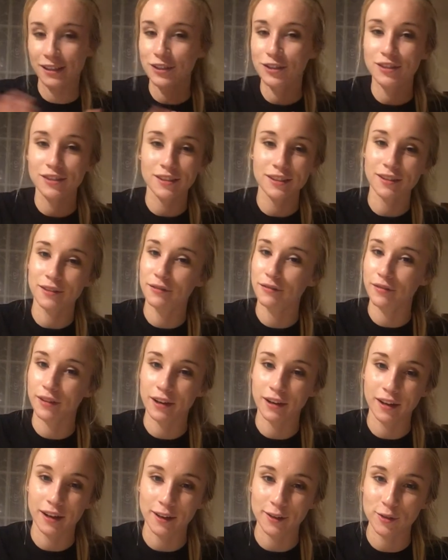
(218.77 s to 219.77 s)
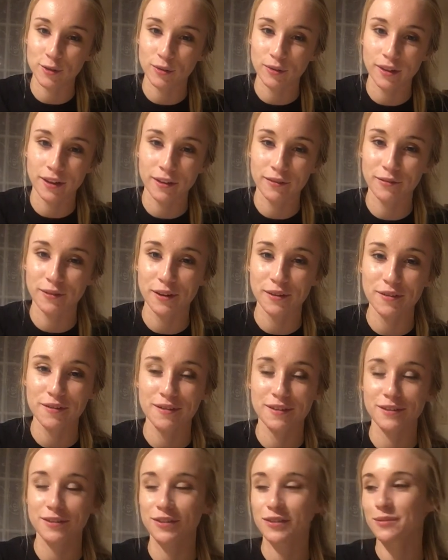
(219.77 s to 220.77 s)
just needed to find actual love rather
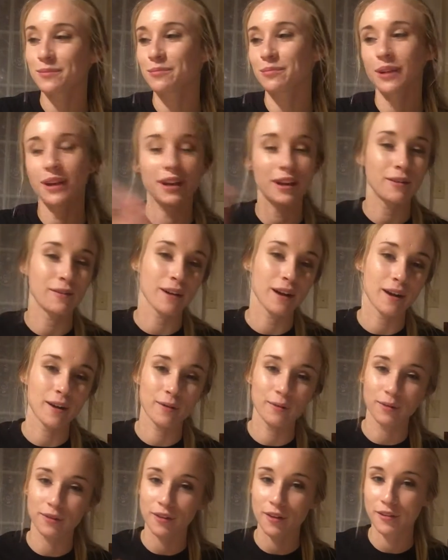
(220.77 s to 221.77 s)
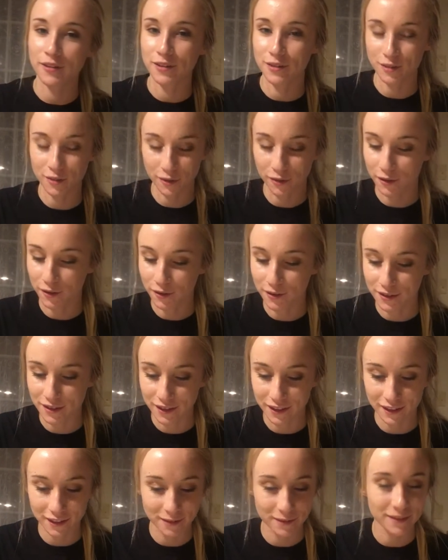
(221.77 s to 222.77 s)
than just playing around with all these girls.
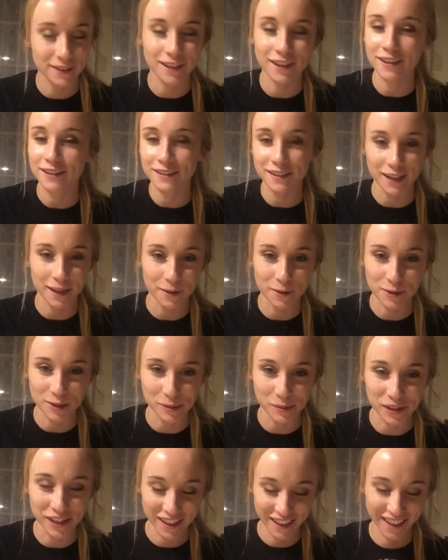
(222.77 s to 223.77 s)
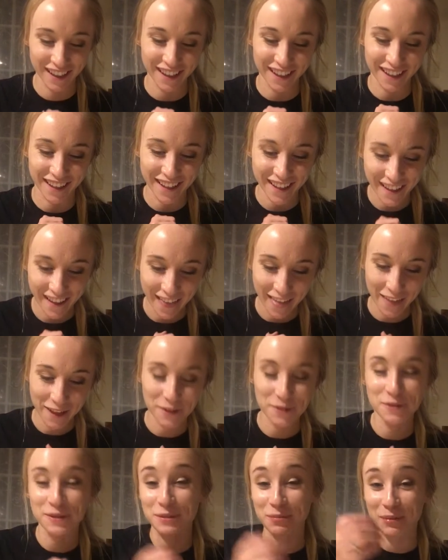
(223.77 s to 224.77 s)
Like, get it together, Jimmy.
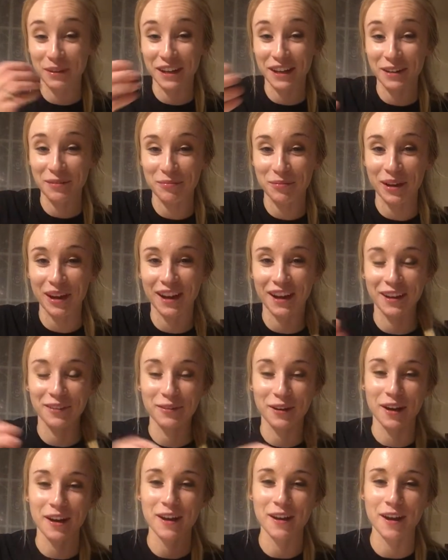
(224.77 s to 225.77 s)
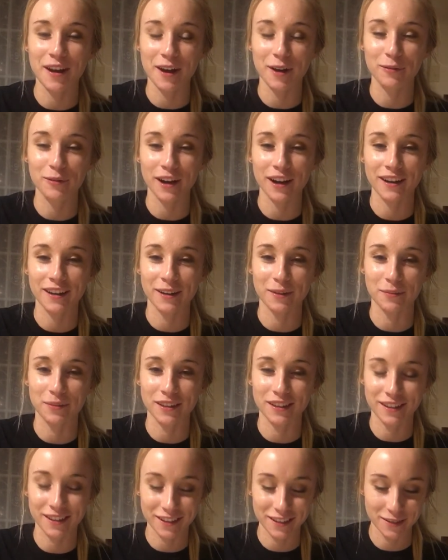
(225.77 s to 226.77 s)
Who was played by Ryan
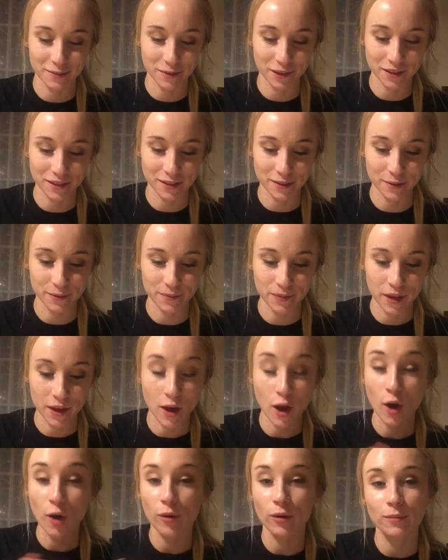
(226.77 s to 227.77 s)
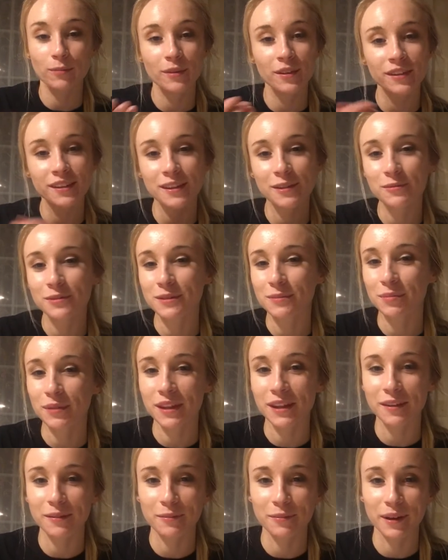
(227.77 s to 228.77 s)
Hippie. He did well too. Oh, and Millie was
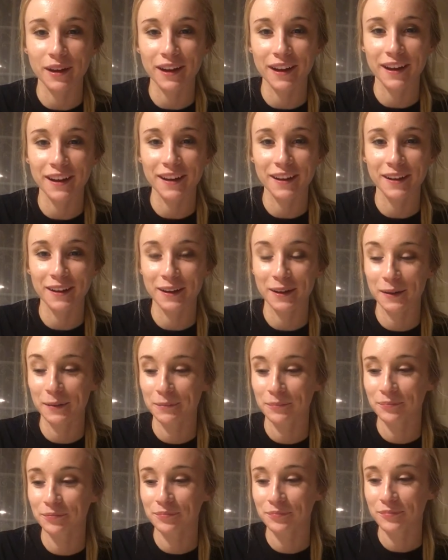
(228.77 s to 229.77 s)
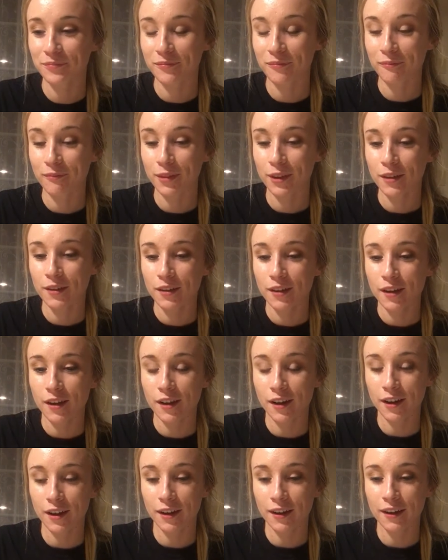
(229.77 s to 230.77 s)
played by
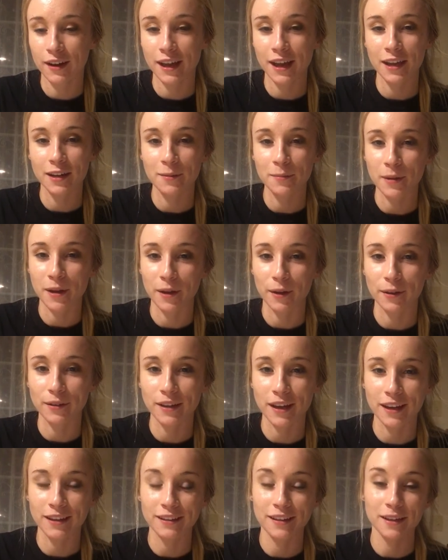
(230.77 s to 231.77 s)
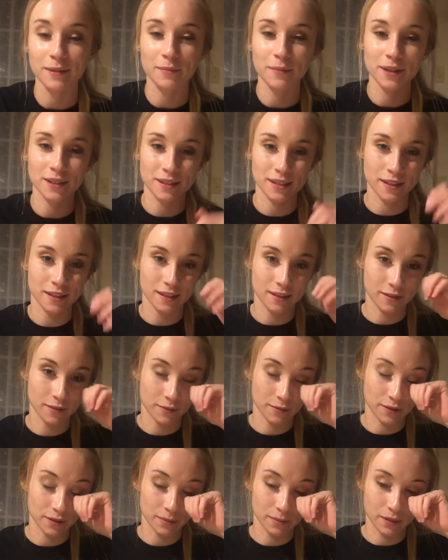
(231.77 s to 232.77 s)
Hannah Mel, and then Muzzy
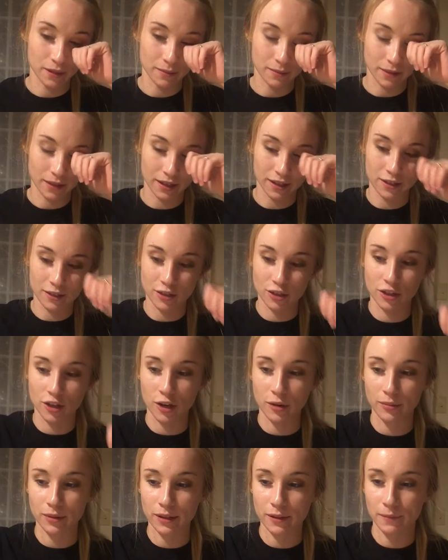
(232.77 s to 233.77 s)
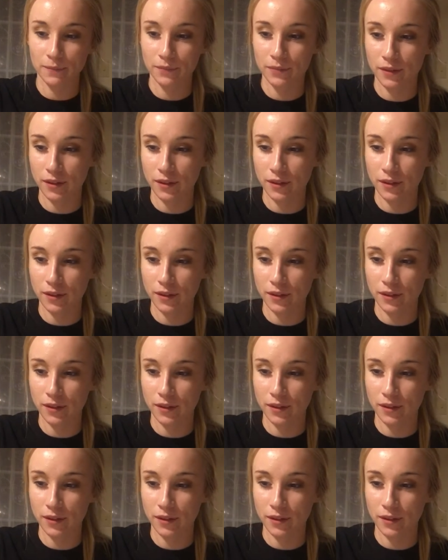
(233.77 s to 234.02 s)
was played by Shelby.